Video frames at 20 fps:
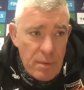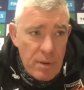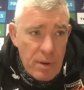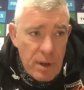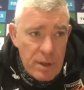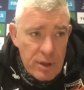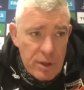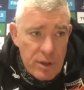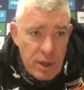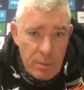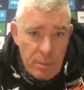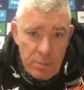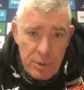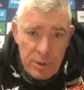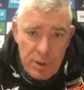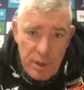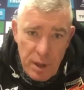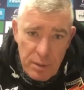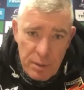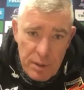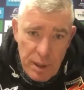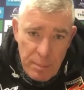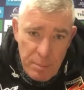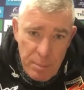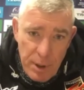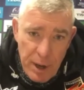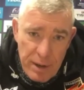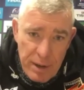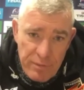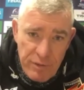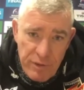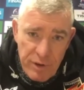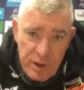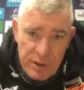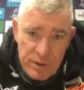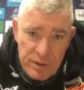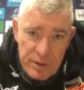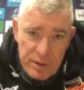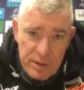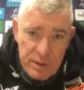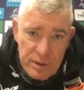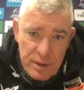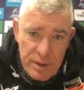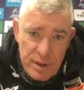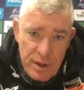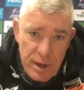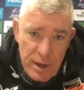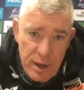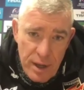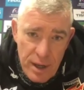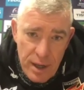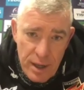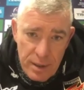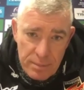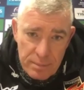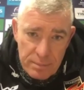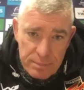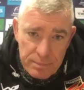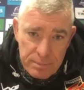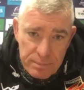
the Champions Cup campaign for us. Bordeaux